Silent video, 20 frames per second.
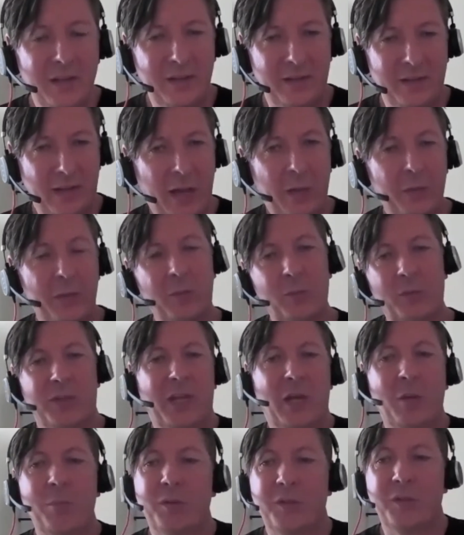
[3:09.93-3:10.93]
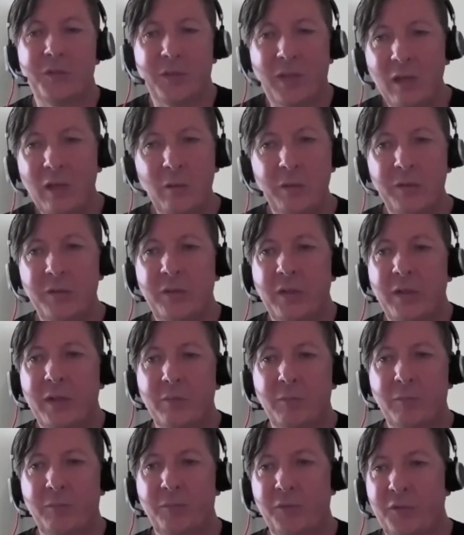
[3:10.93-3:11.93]
I think what happens now is
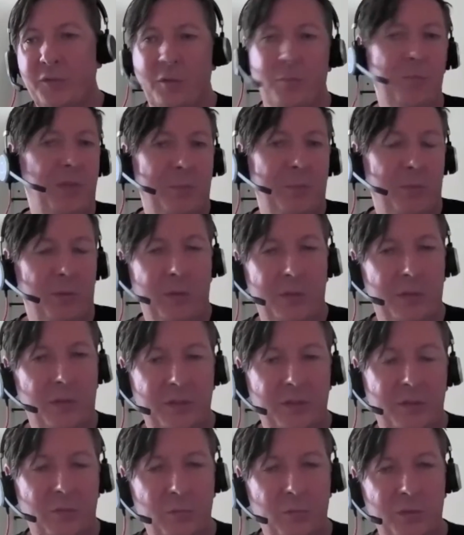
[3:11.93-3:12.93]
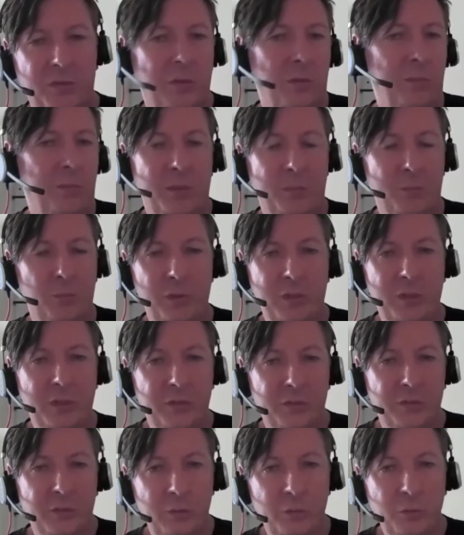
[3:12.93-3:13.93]
that for some people, the desk will still be a brilliant
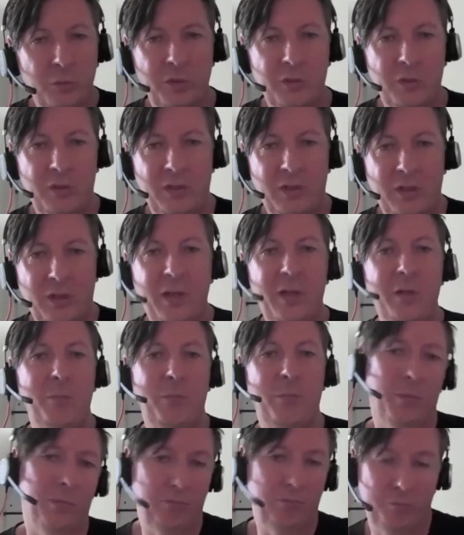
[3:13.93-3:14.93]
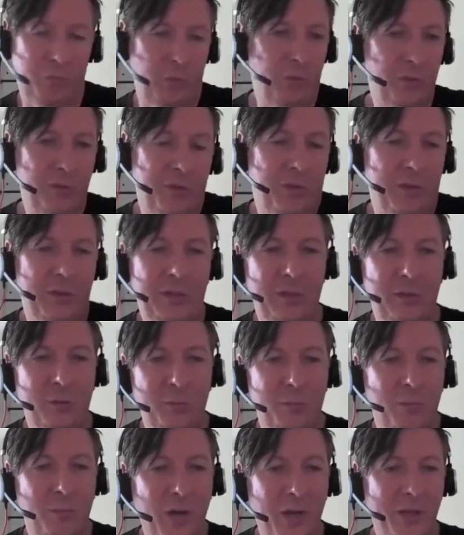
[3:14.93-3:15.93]
solution. I'm personally
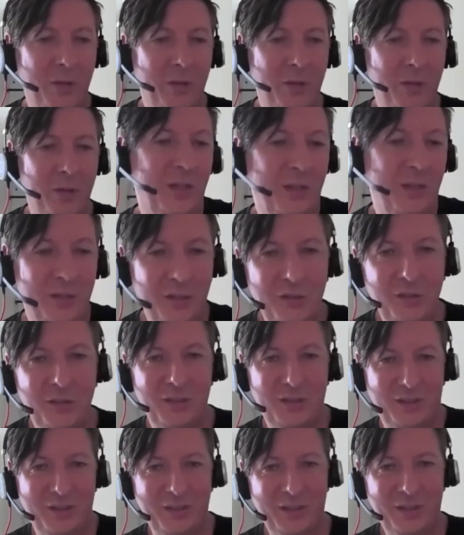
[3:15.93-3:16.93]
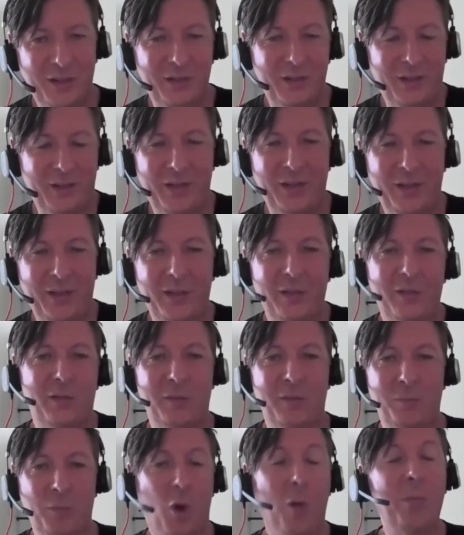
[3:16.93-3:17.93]
don't mind my desk. I had
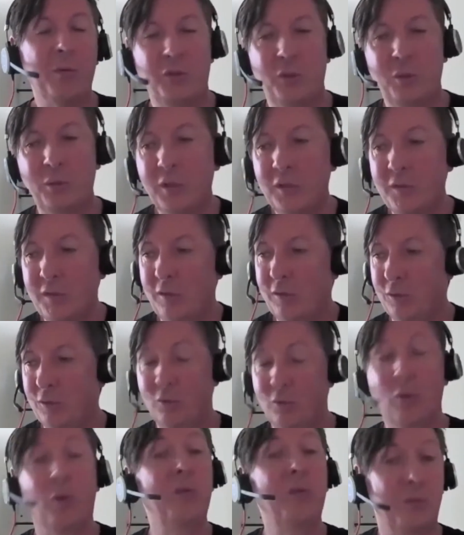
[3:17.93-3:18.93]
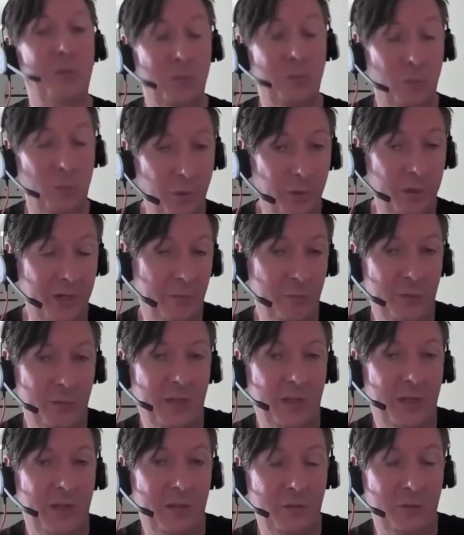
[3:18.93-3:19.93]
the opportunity to go to work every
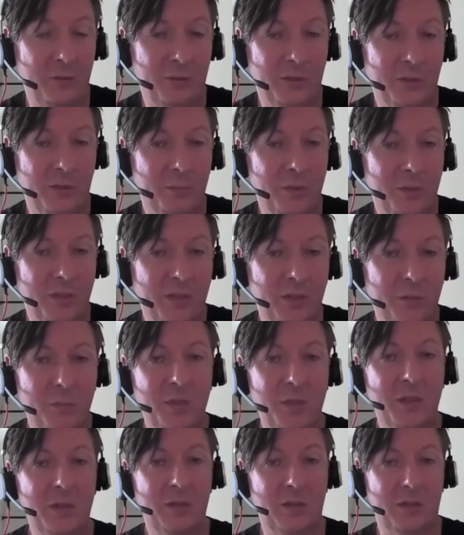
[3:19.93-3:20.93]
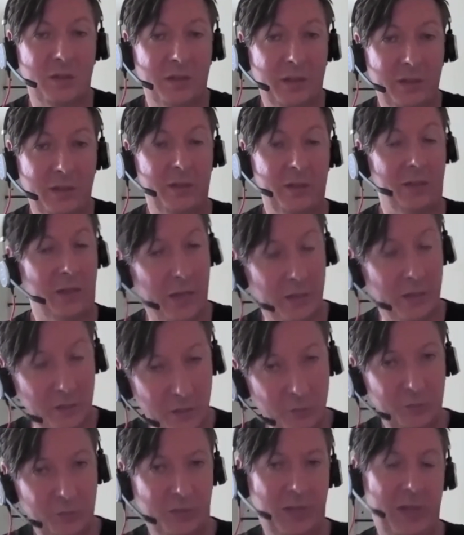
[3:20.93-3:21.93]
day during the pandemic, and I
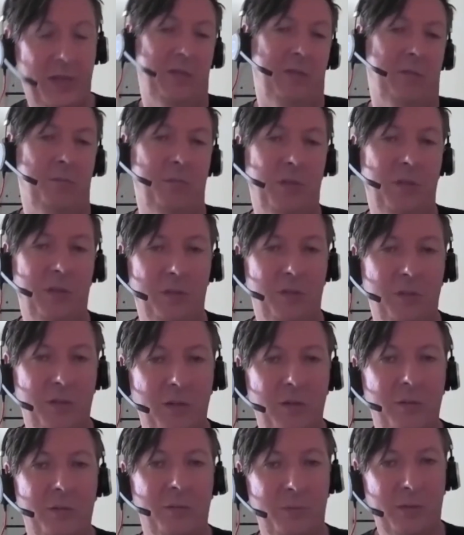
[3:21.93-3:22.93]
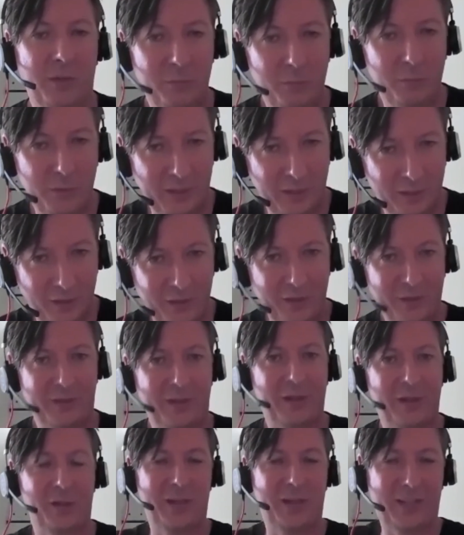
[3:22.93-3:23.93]
used that because I really like
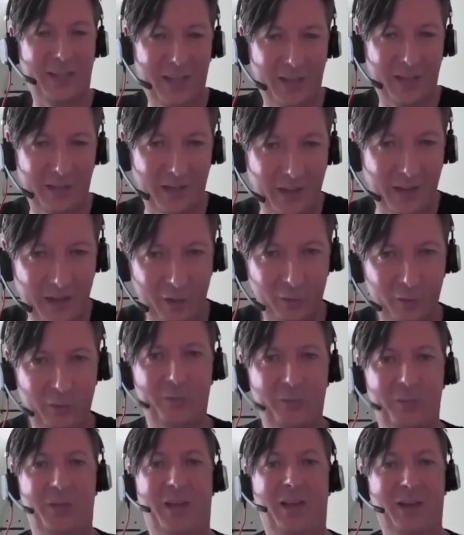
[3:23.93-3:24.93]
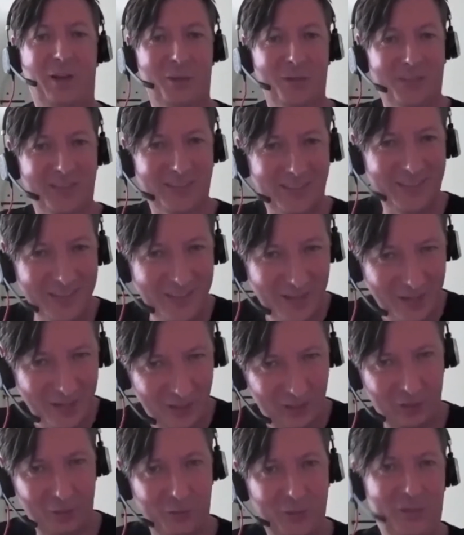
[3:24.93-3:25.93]
actually getting out of the house and
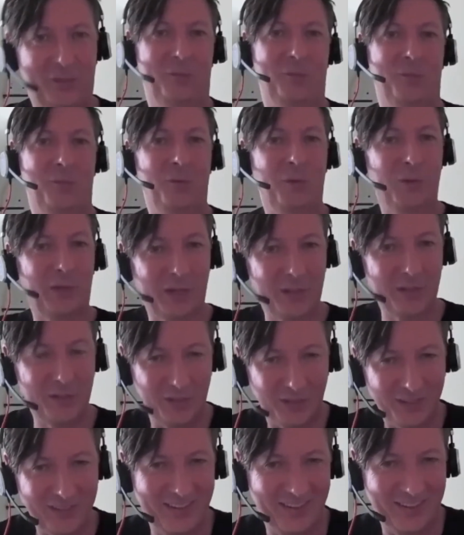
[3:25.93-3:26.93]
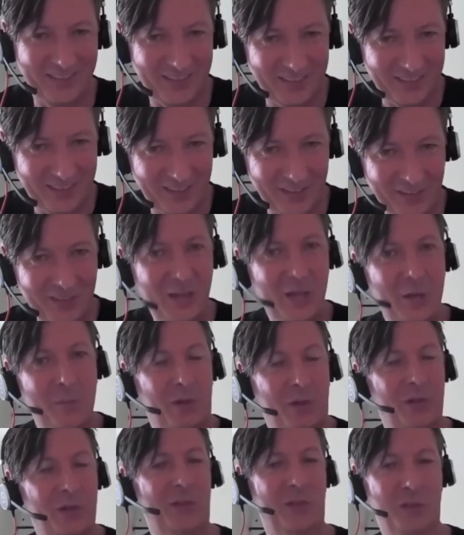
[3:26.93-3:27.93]
going to work and sitting at the desk,
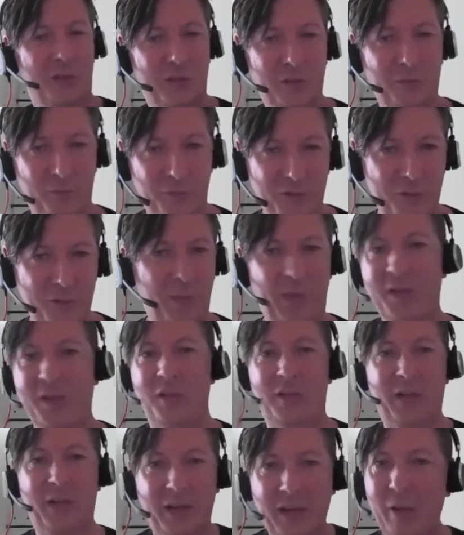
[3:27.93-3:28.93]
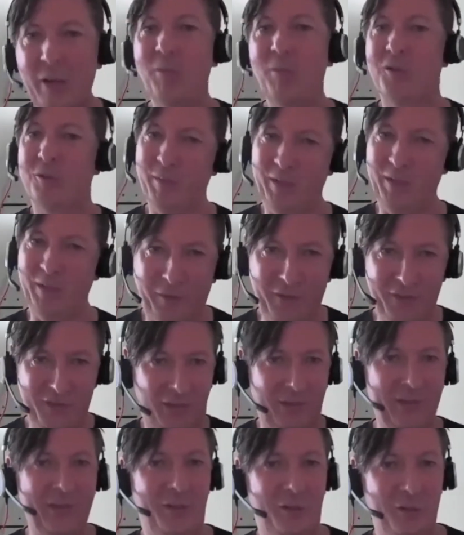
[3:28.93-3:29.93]
because it's a different space and it enables me
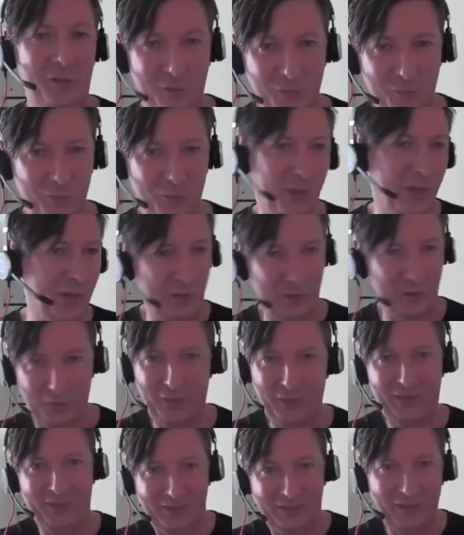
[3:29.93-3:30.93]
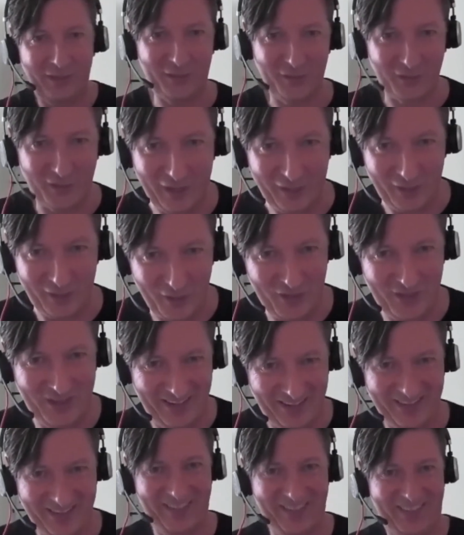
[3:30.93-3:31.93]
physically to do things like
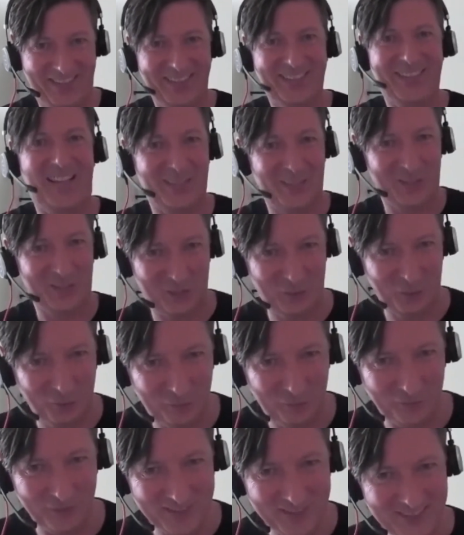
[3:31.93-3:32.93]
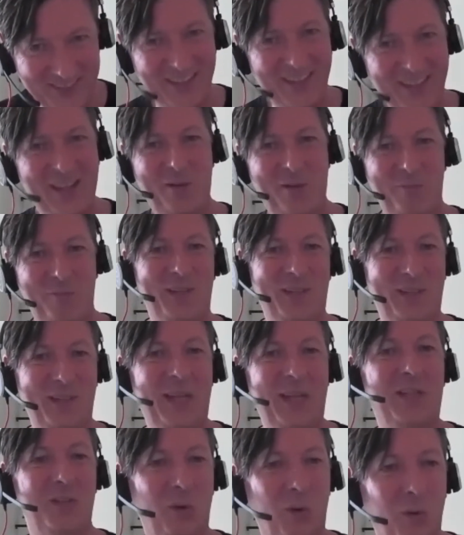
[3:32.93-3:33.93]
sketching and just as a service, but
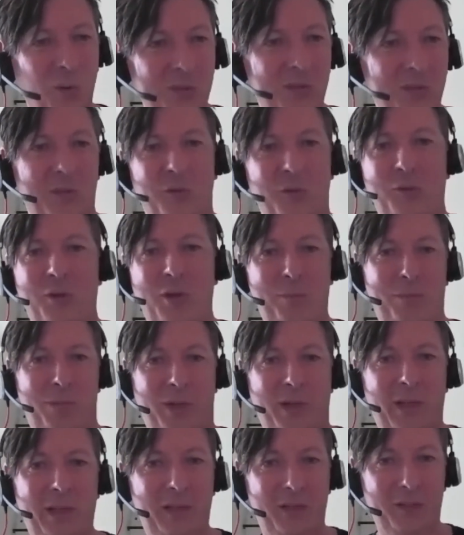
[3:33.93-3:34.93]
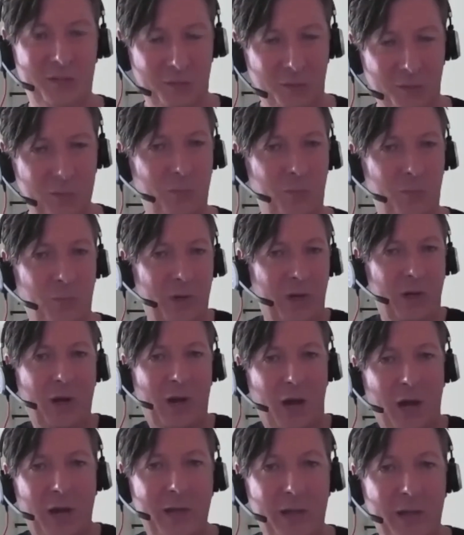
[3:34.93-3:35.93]
it's also a place where
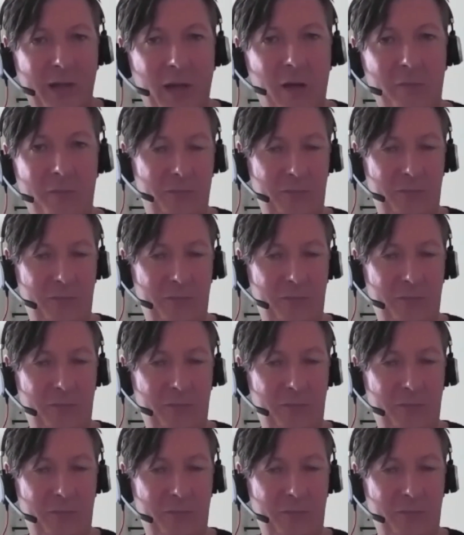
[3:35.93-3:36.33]
I have